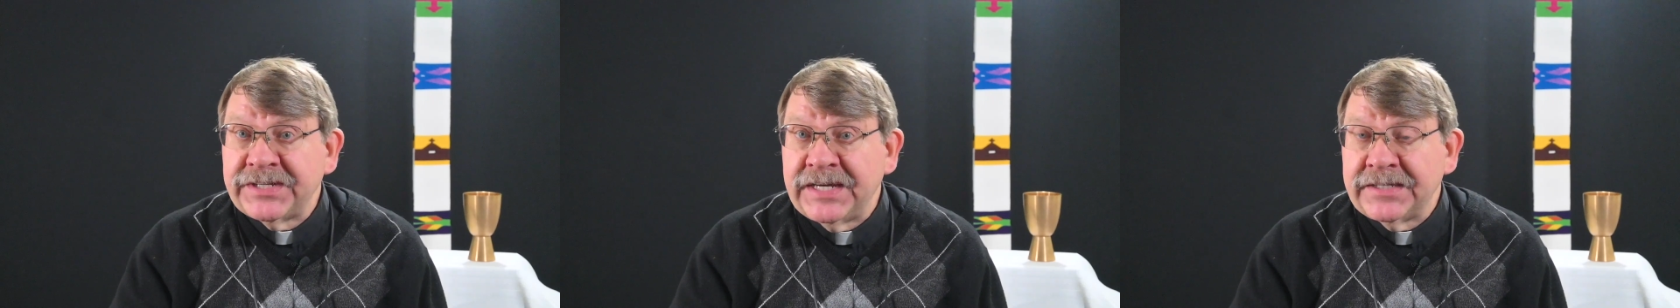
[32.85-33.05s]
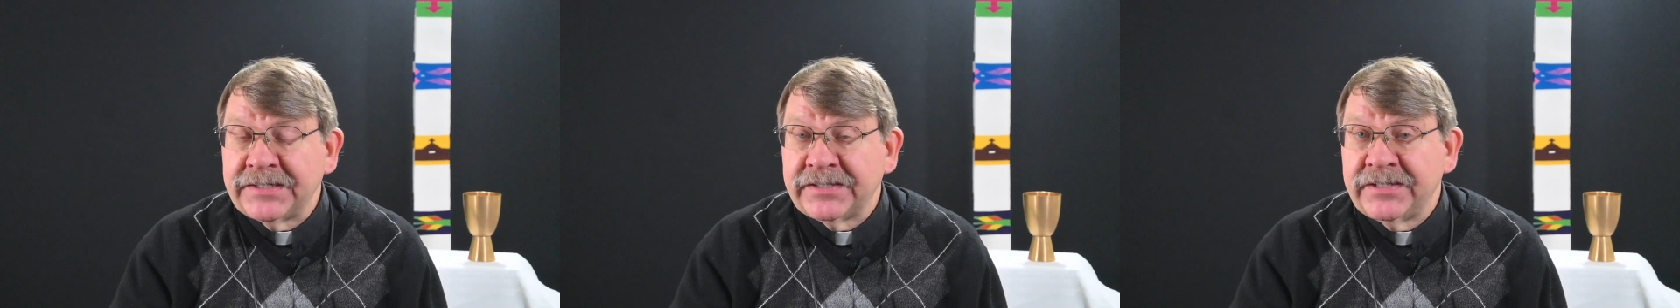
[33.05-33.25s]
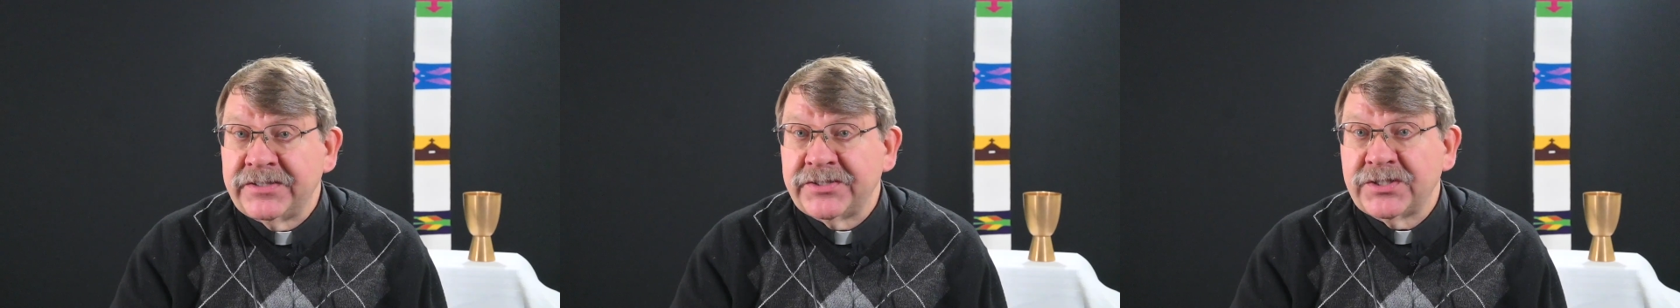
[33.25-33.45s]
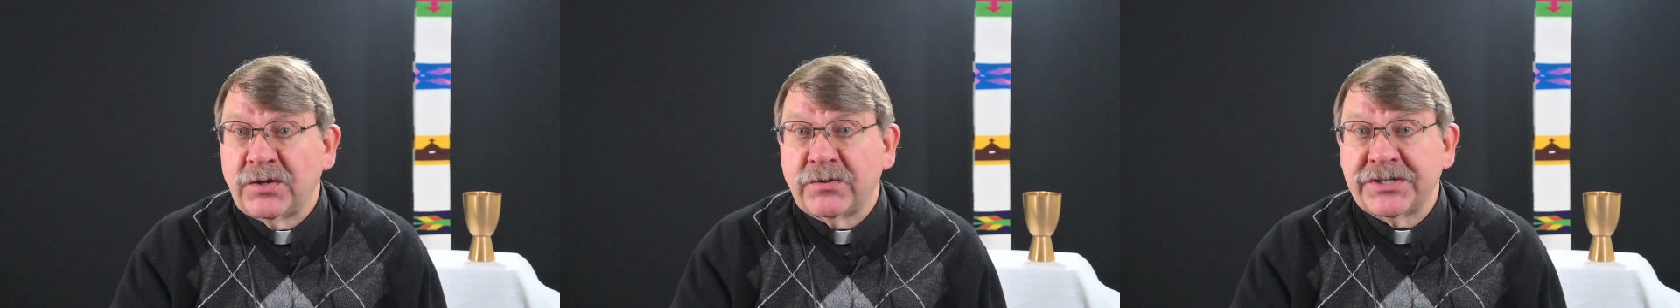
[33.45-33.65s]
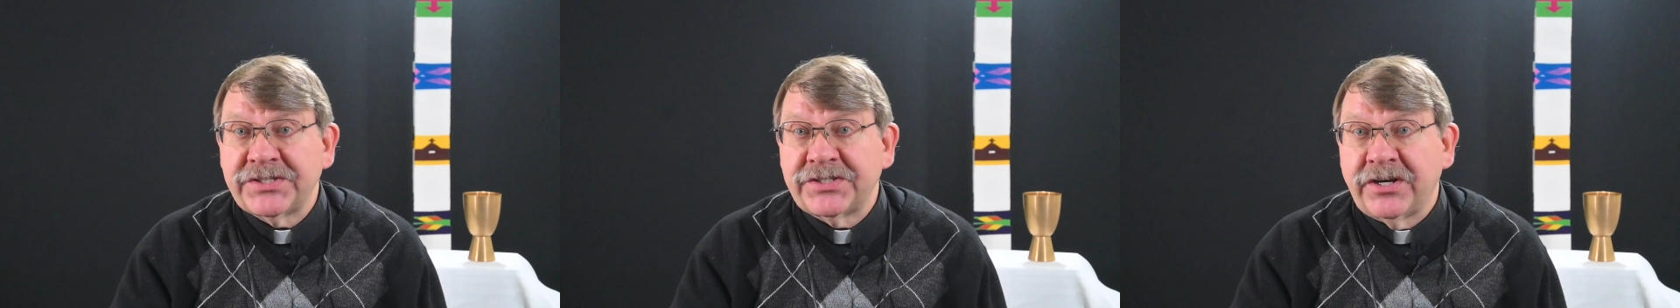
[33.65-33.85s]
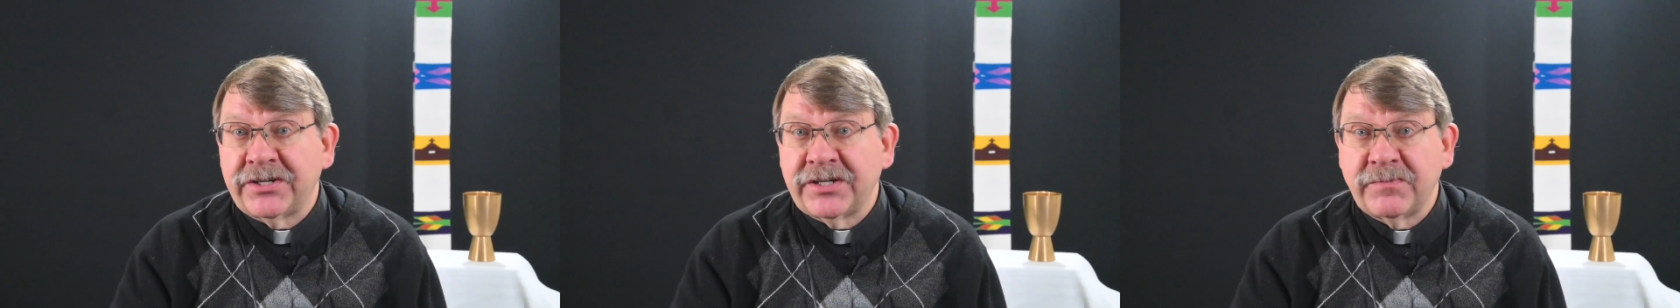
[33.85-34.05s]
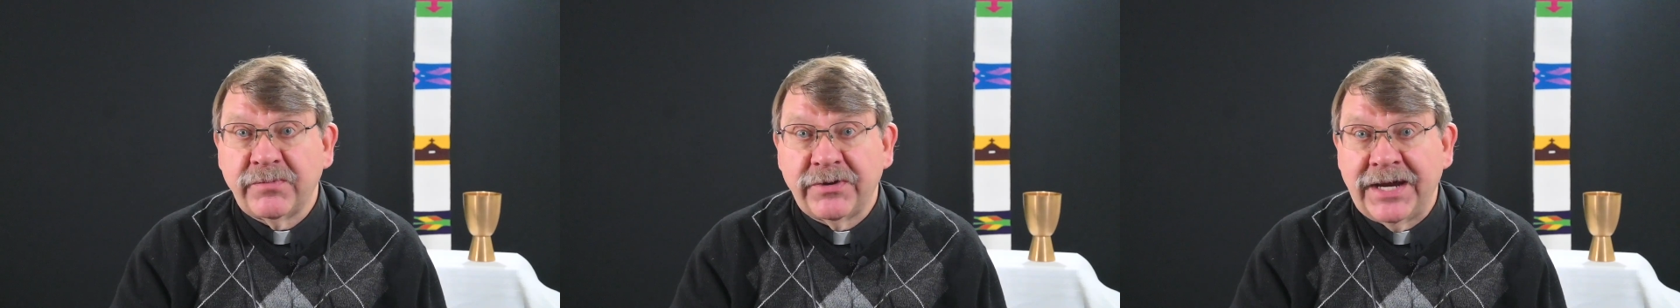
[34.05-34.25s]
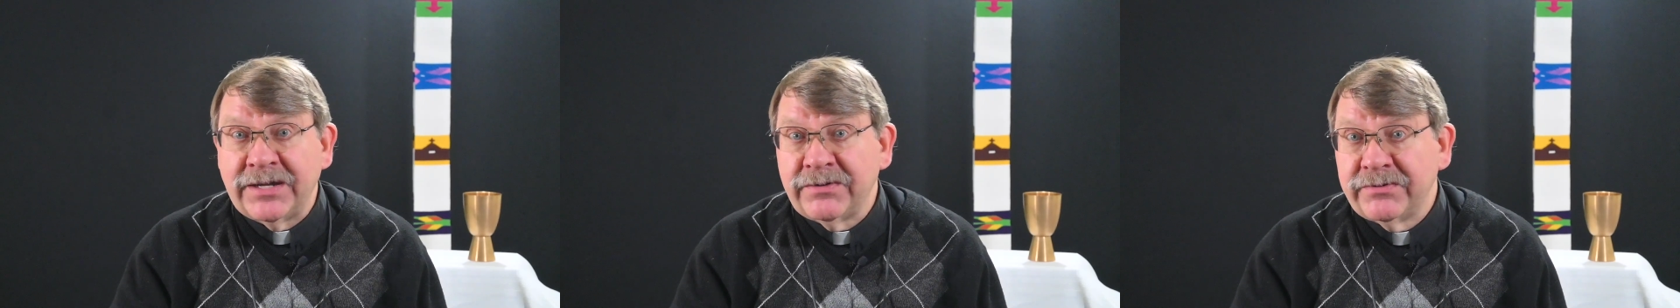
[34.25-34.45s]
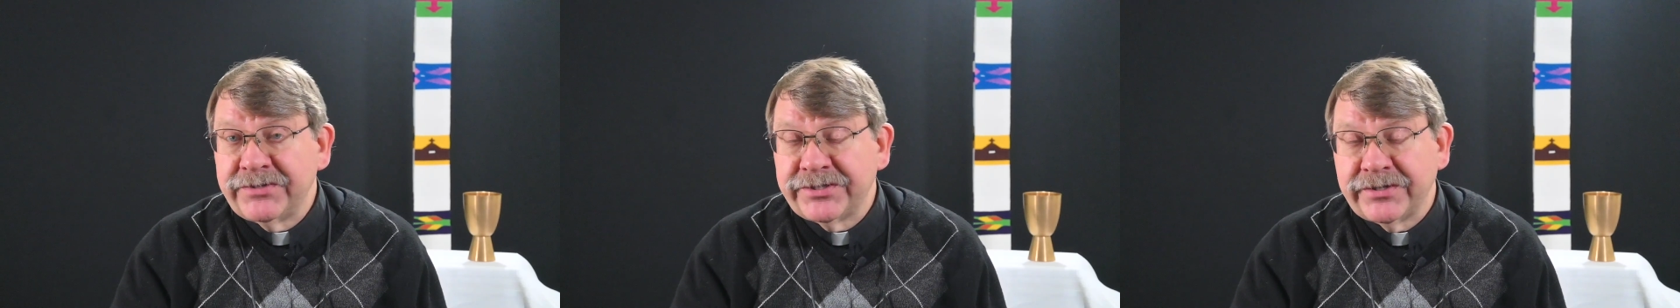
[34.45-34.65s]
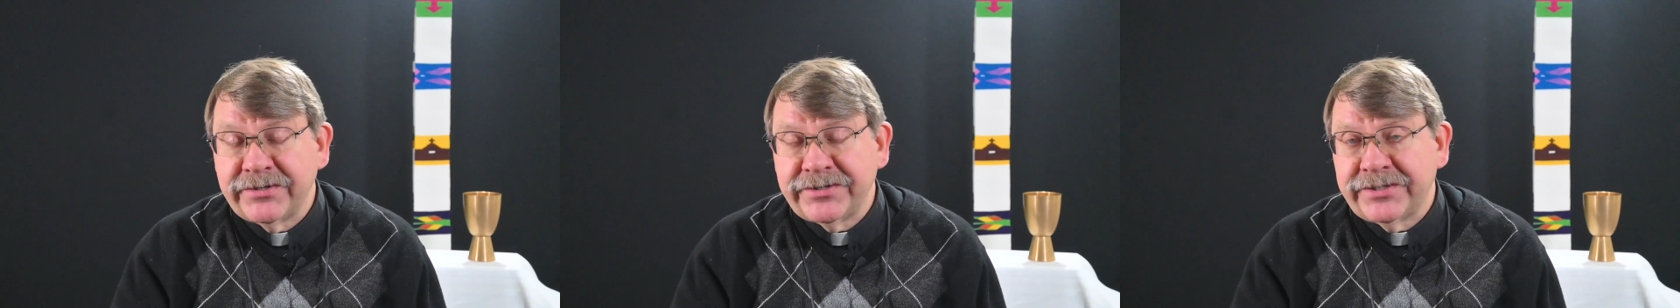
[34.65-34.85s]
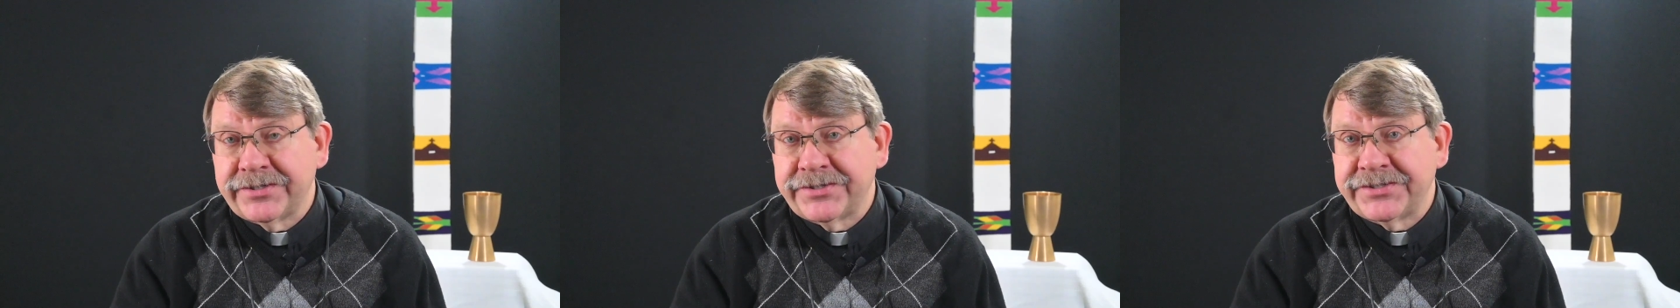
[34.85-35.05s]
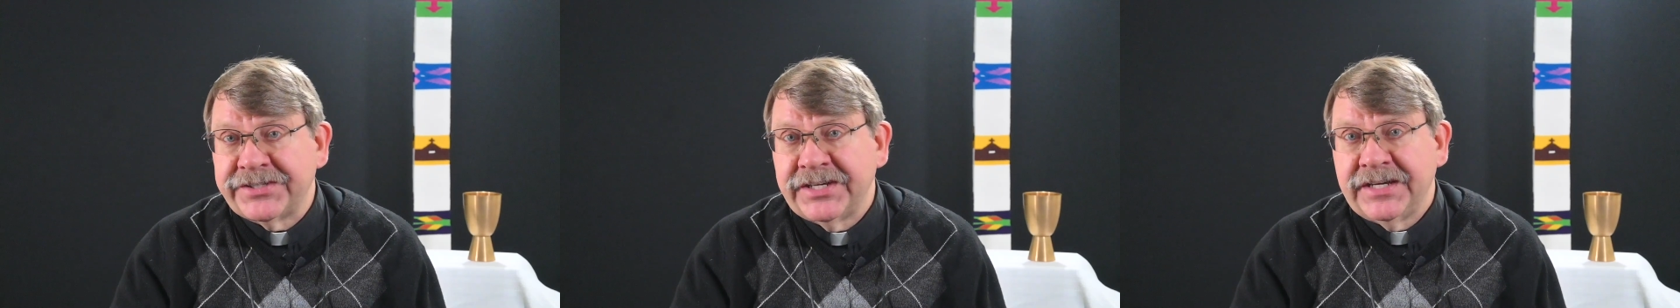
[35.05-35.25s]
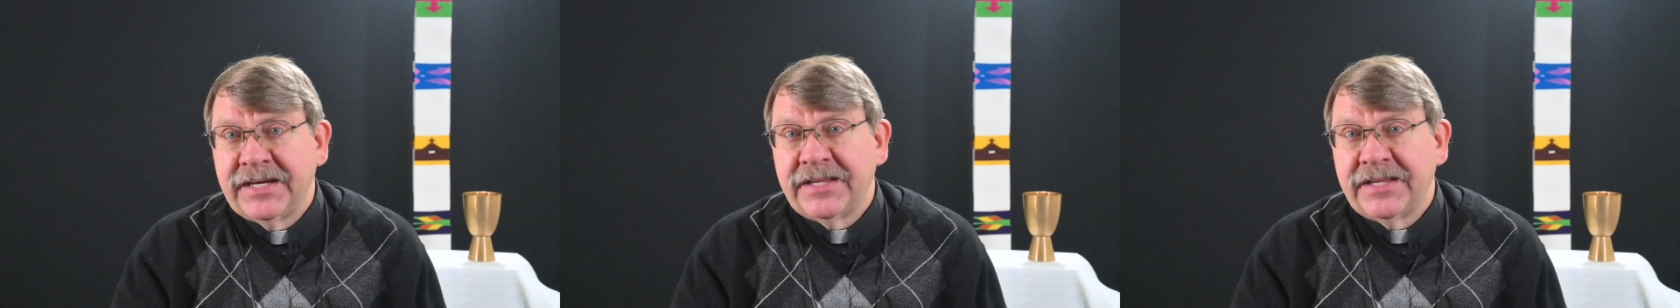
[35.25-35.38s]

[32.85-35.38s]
and so we're starting brand new churches